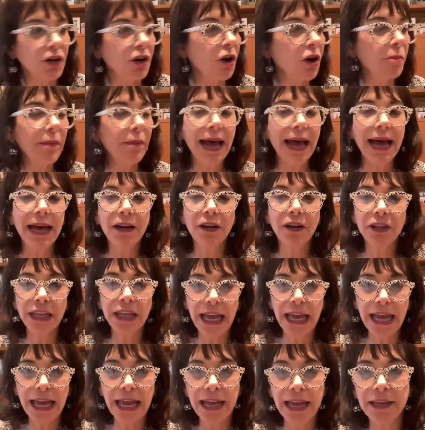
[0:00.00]
no pat on the
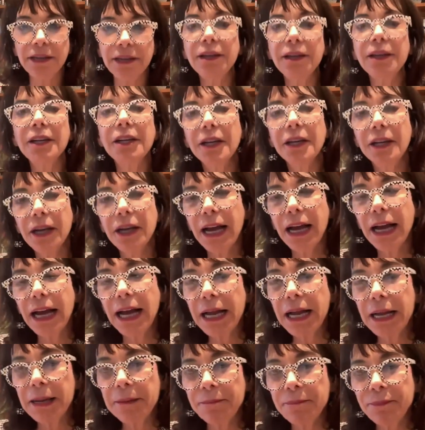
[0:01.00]
head.
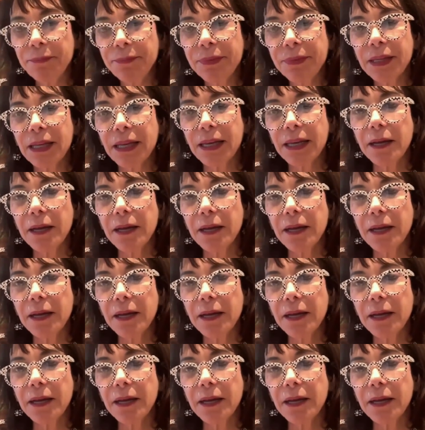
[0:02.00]
Um,